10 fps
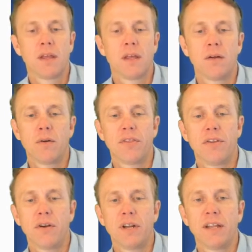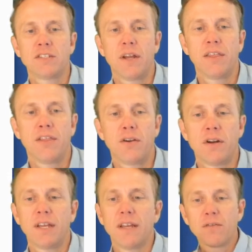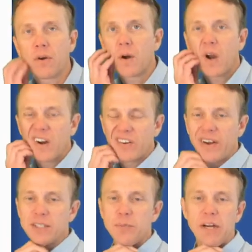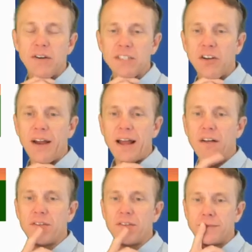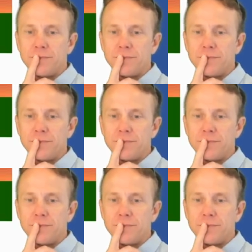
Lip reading: or 30. Let's try 30 for our transparency, or alpha.